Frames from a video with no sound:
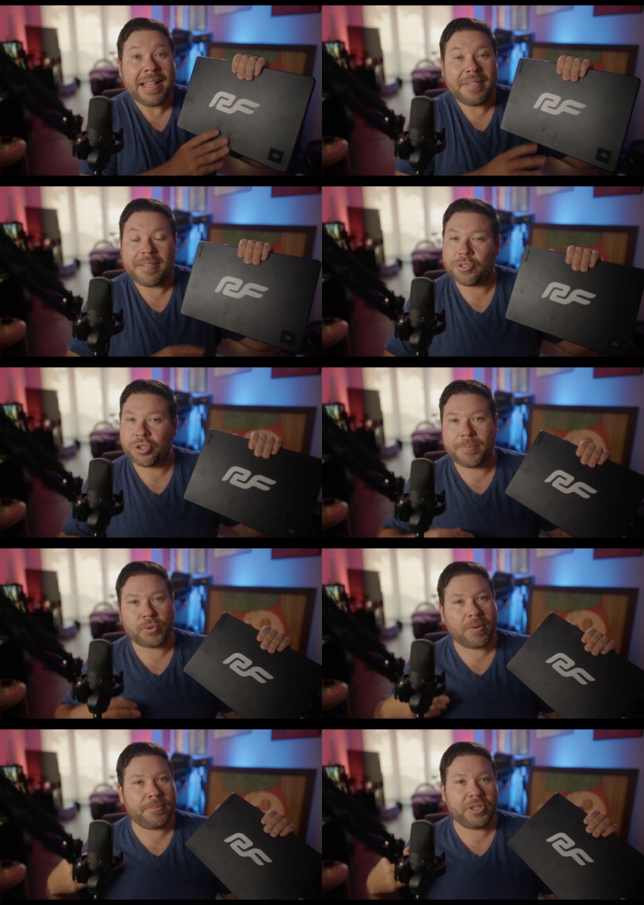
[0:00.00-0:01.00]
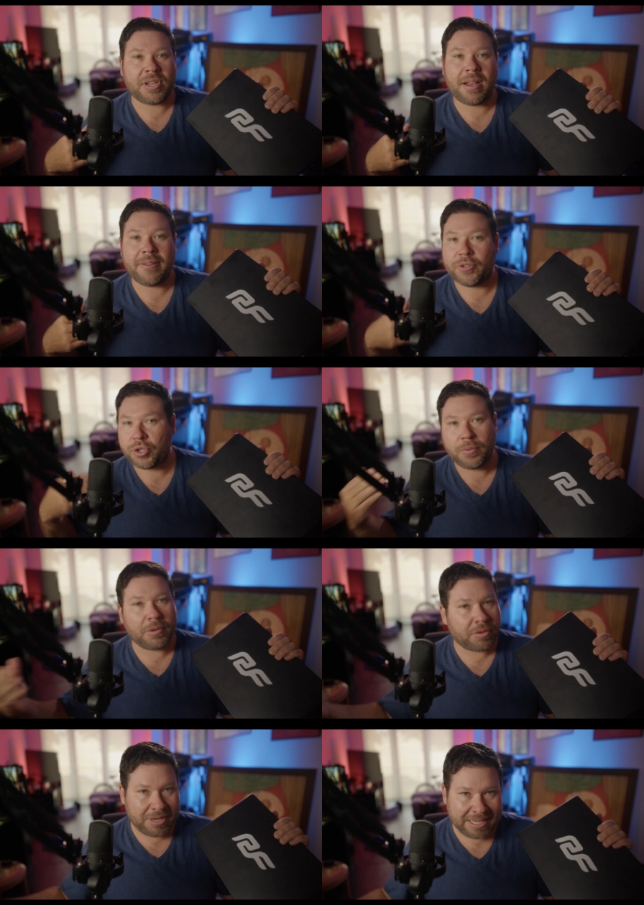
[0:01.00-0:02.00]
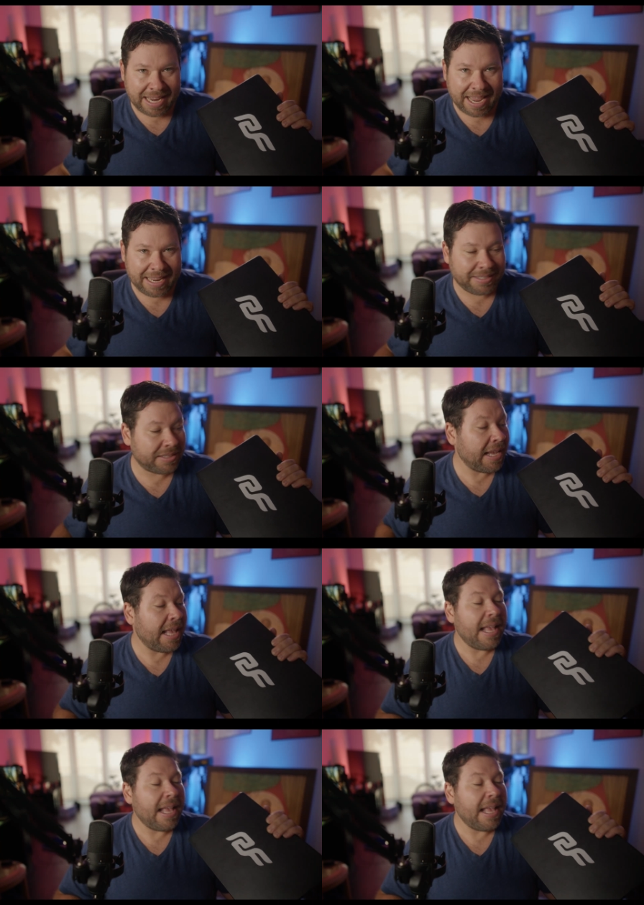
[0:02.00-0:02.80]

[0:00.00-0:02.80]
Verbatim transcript: than the trips where I'm just gone for 2 or 3 days.